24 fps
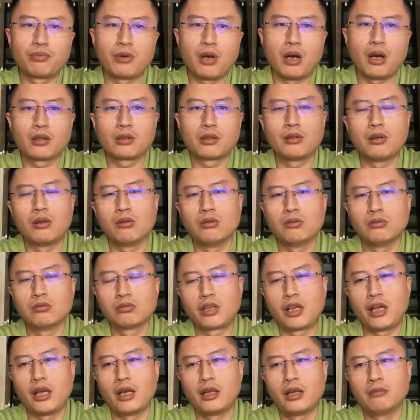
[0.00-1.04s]
protocol
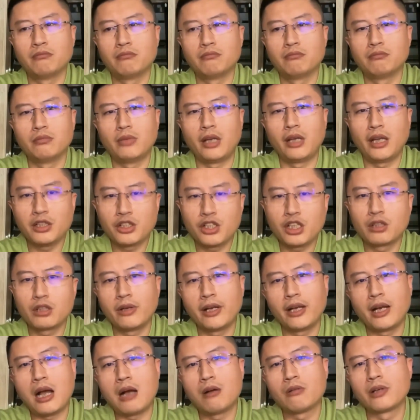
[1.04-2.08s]
can
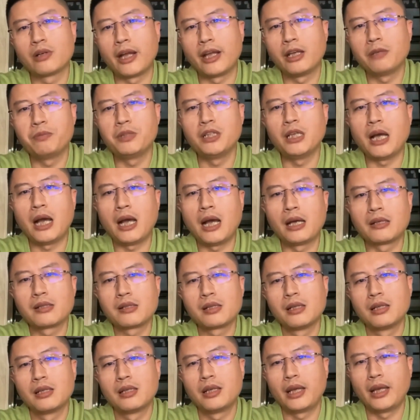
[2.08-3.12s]
integrate our APIs